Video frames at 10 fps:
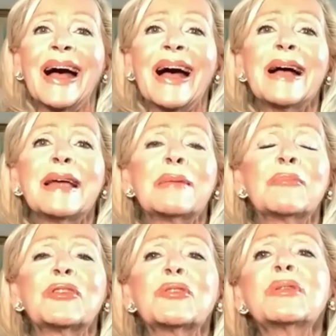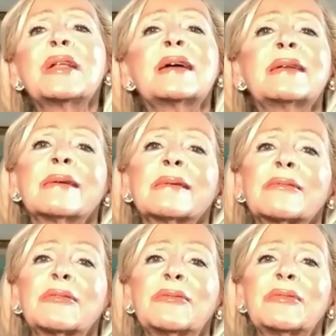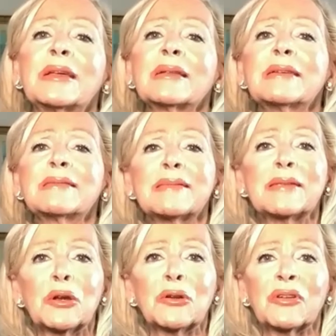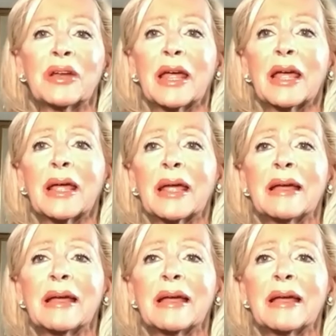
And I'm so glad that Liz is here today.